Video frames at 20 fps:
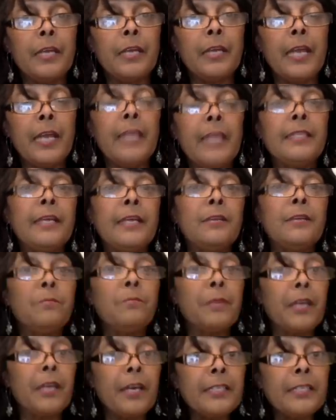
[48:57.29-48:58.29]
And then
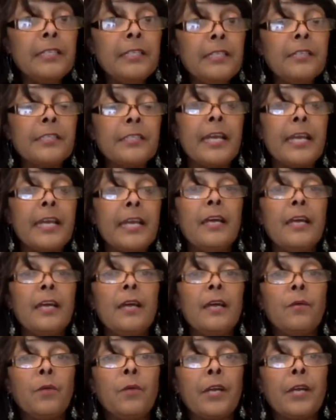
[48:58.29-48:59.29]
because he looked at
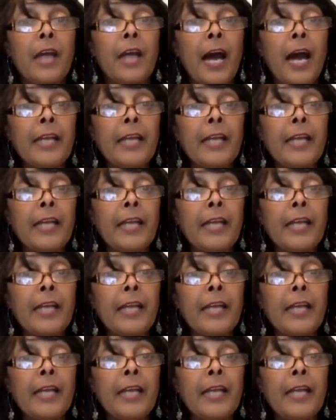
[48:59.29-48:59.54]
what God